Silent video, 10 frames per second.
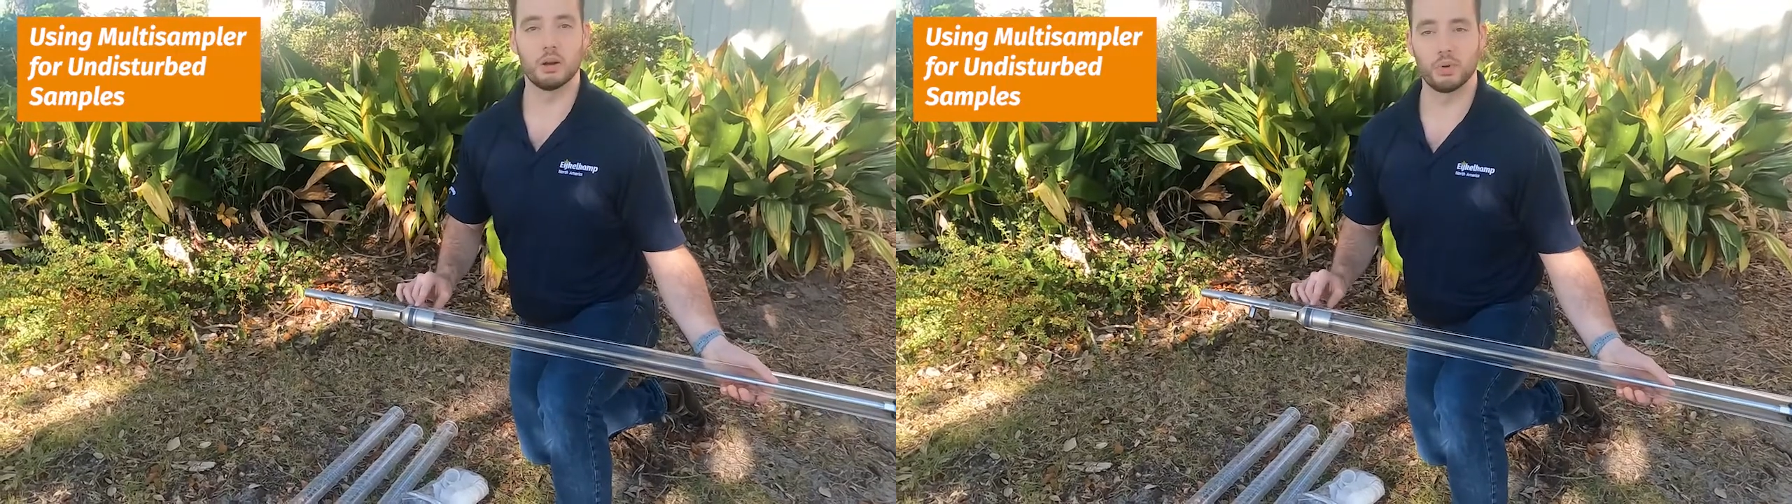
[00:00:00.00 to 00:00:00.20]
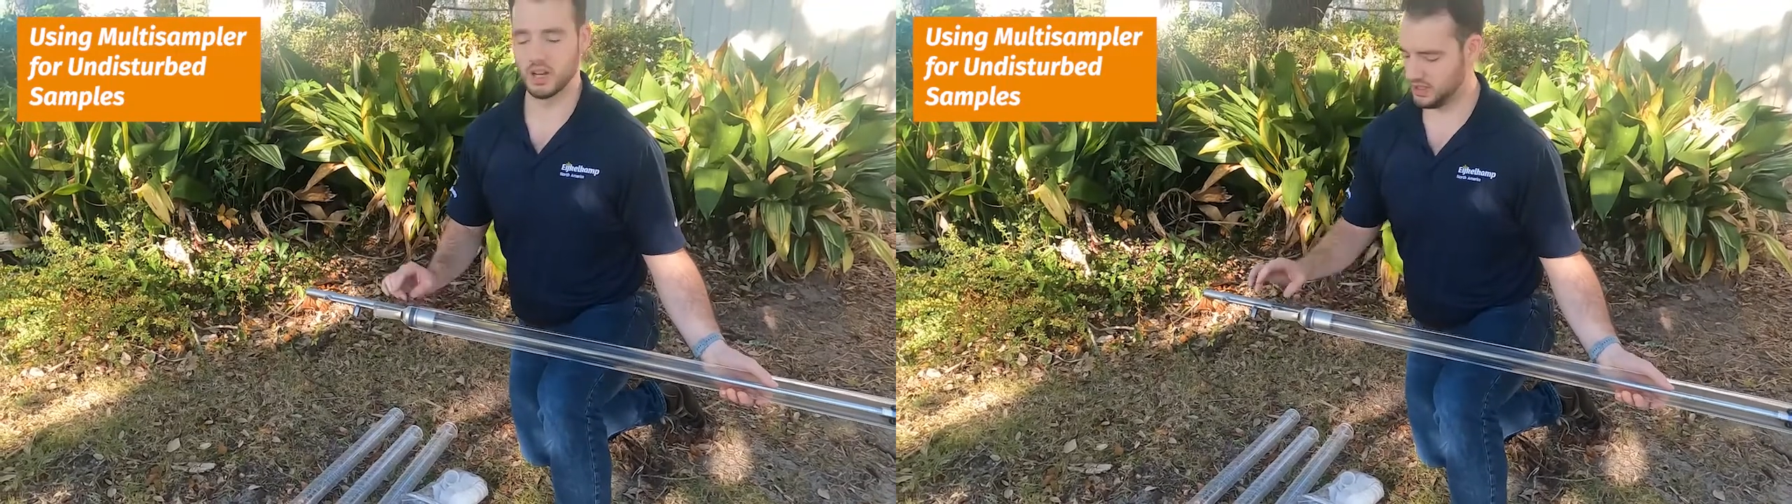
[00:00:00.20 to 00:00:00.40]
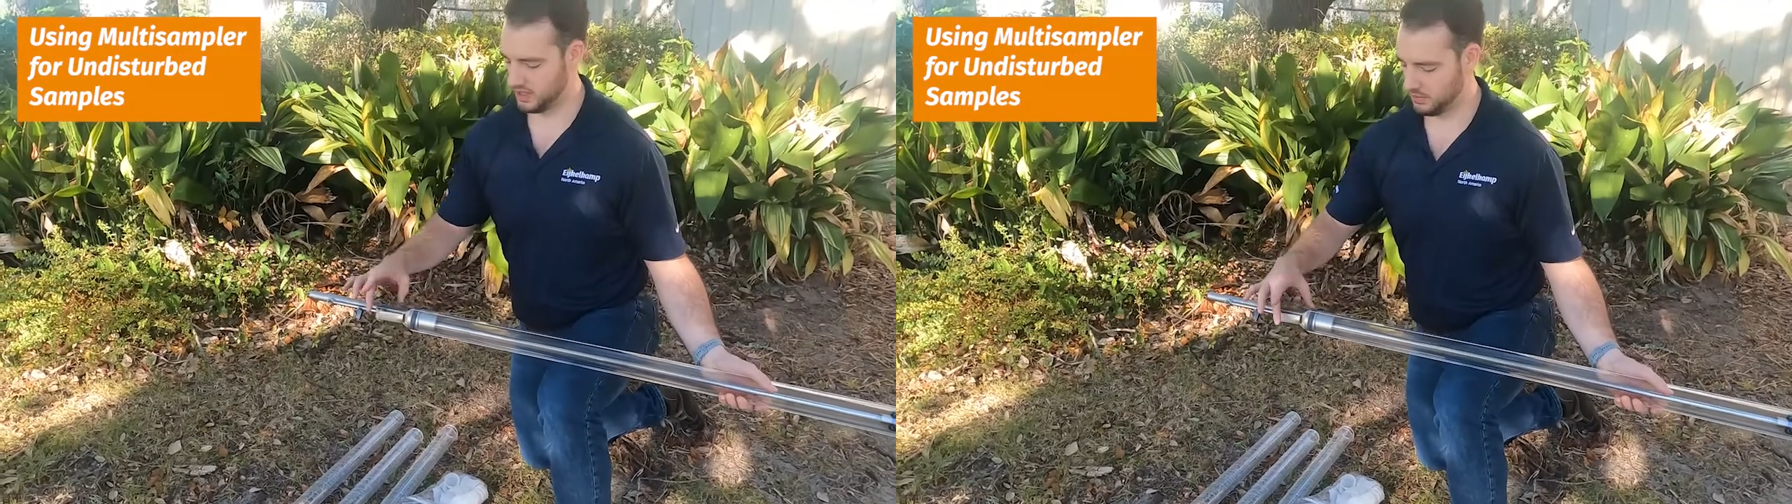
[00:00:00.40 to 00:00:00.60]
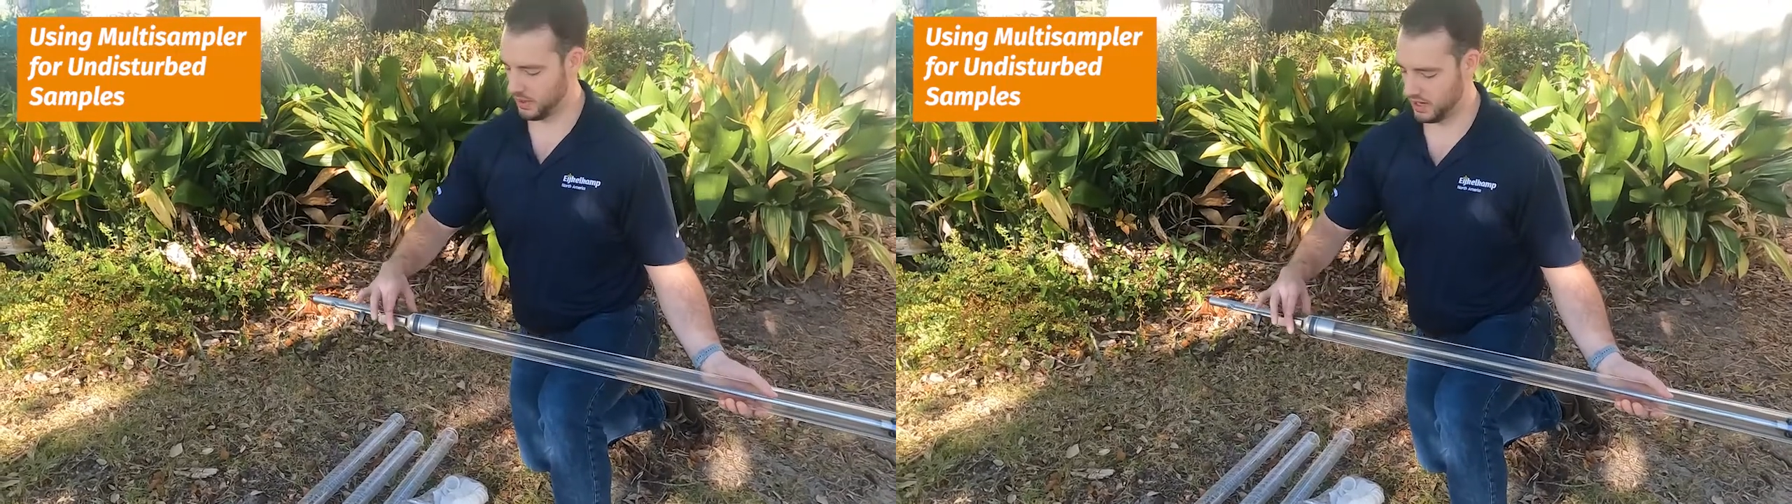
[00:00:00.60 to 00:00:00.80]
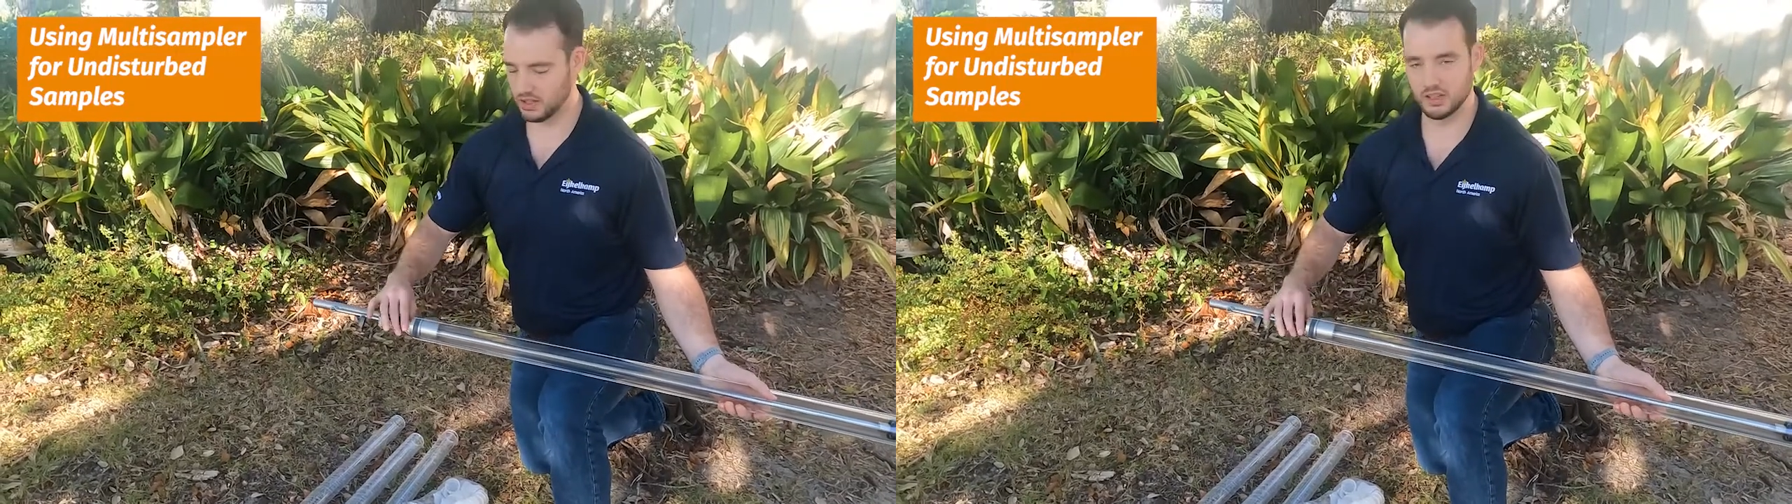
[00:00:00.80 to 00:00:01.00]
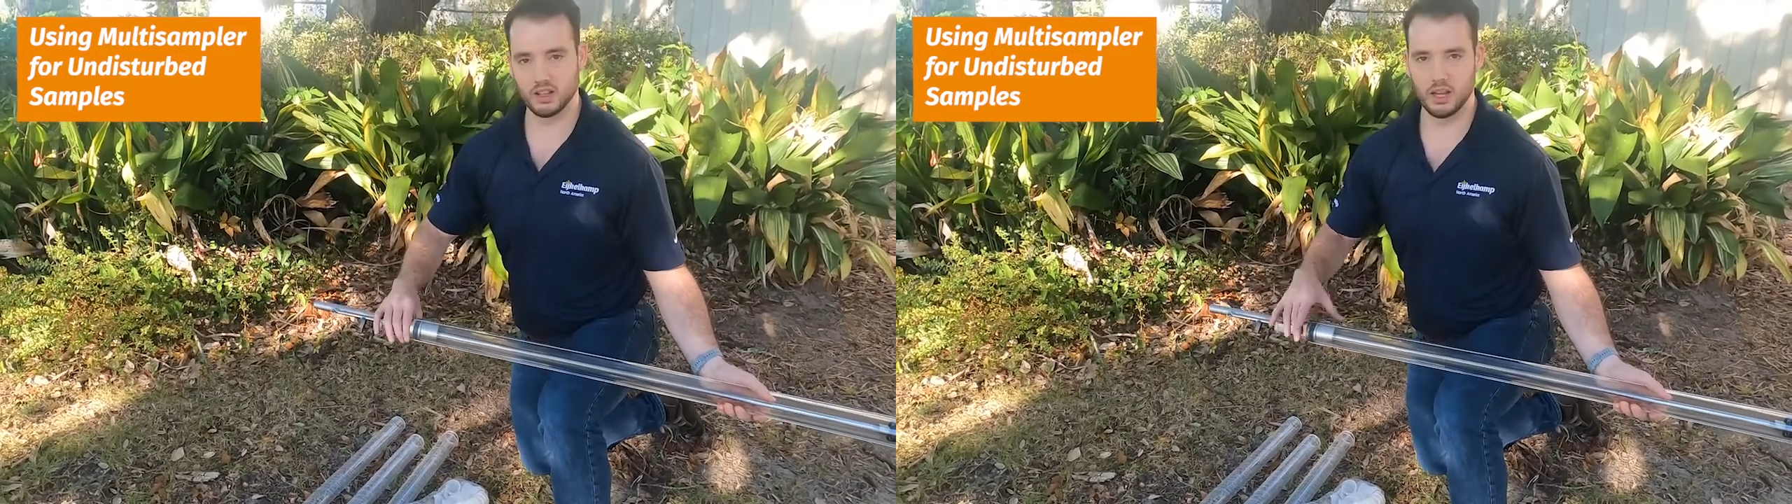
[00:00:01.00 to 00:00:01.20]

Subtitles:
kind of pressed in by this